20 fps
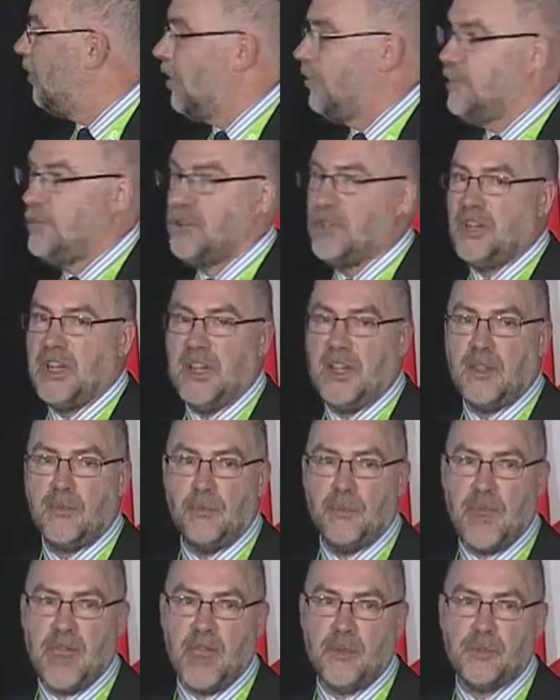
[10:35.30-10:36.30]
from
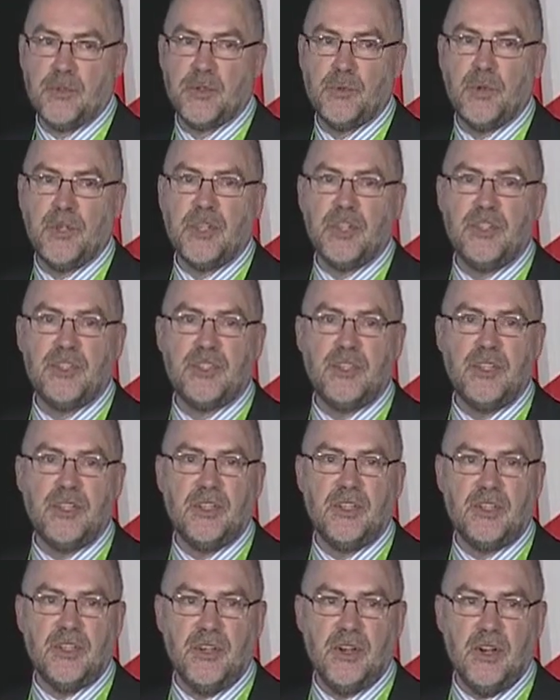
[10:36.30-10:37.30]
genetic maps, we can see
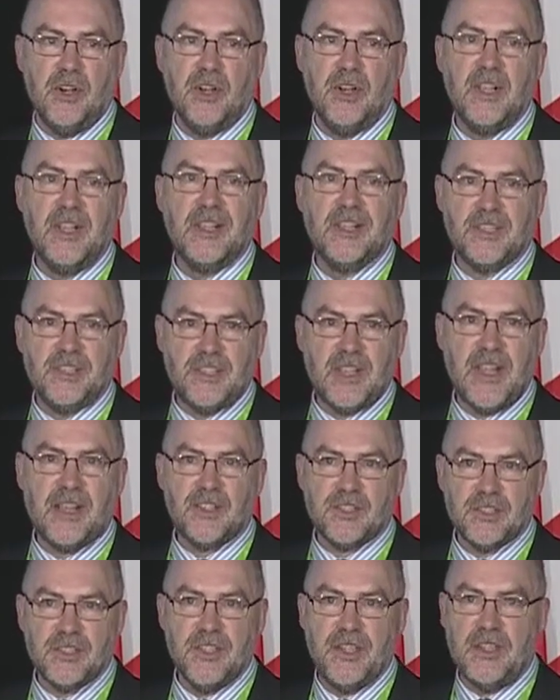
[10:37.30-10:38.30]
that there are
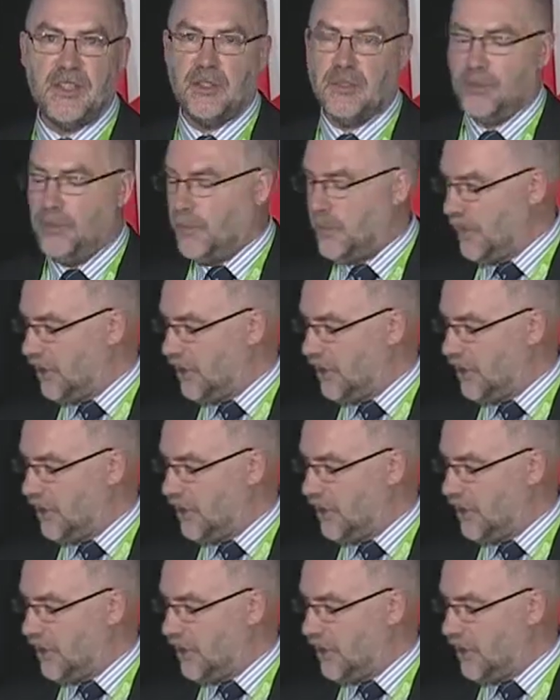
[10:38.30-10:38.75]
sex-linked